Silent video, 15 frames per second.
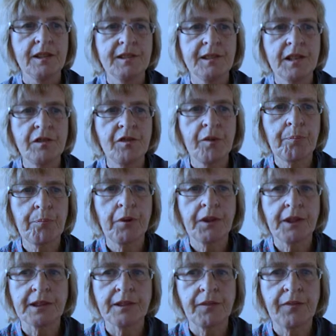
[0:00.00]
Since the
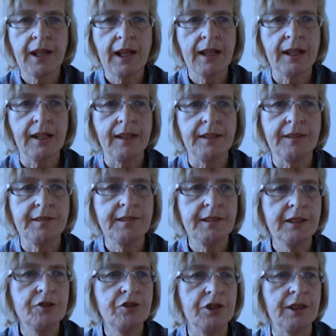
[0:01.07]
product of the
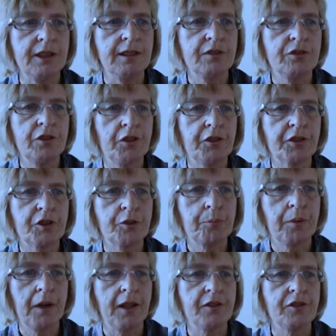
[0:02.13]
AAD gene is not
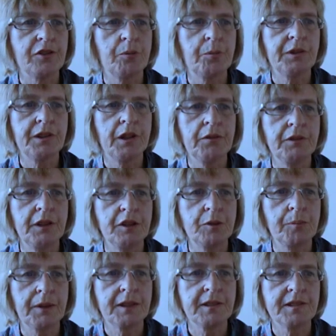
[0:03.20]
expressed, we don't need
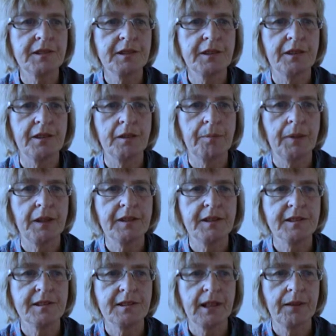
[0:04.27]
to be concerned about
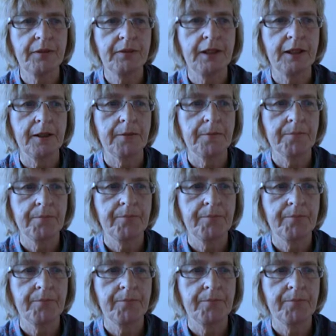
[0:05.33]
its safety.